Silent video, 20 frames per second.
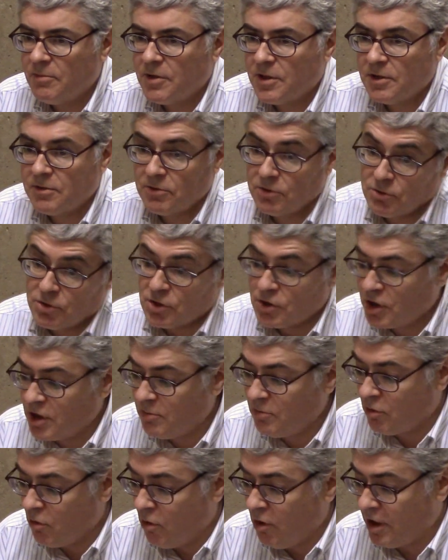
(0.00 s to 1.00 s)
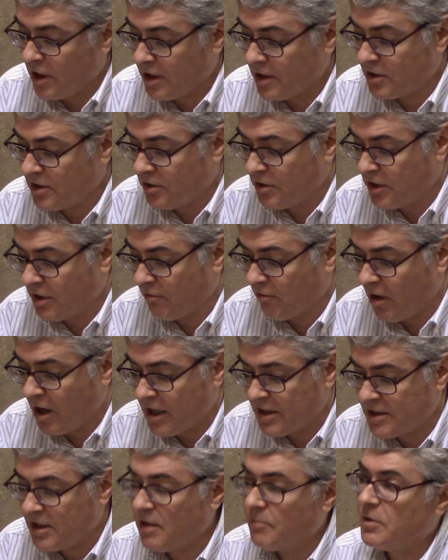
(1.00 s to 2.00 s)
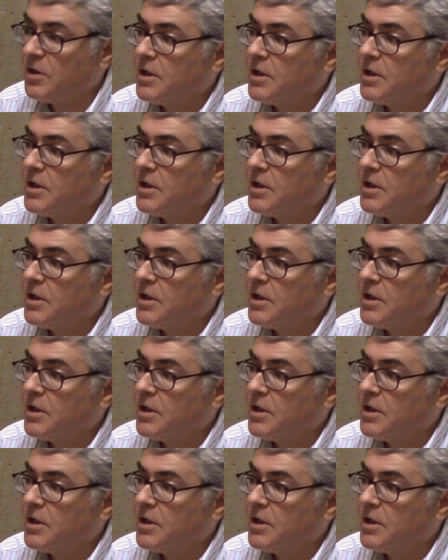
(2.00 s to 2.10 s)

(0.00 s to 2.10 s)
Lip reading: and you just keep going until they rise up.